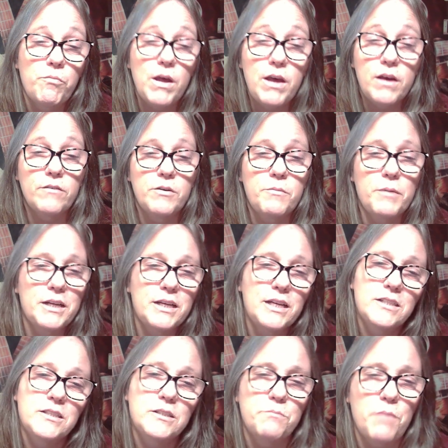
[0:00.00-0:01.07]
Hey everybody,
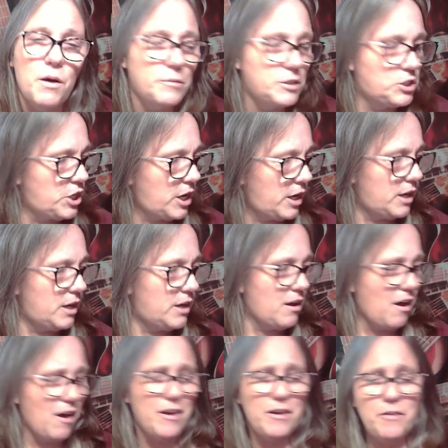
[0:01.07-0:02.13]
it's Mama J, and
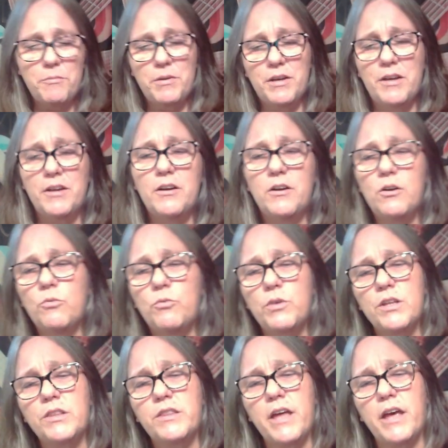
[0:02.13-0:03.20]
I am here
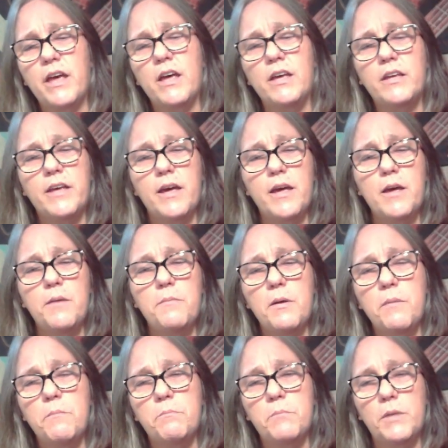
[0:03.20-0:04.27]
with a Gabe
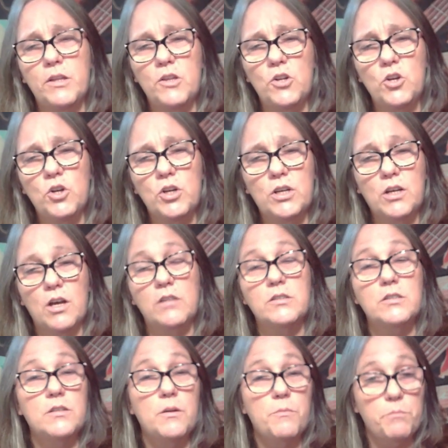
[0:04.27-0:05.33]
Miller
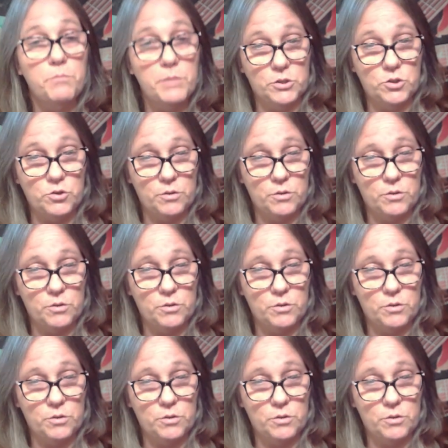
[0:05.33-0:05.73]
custom mystery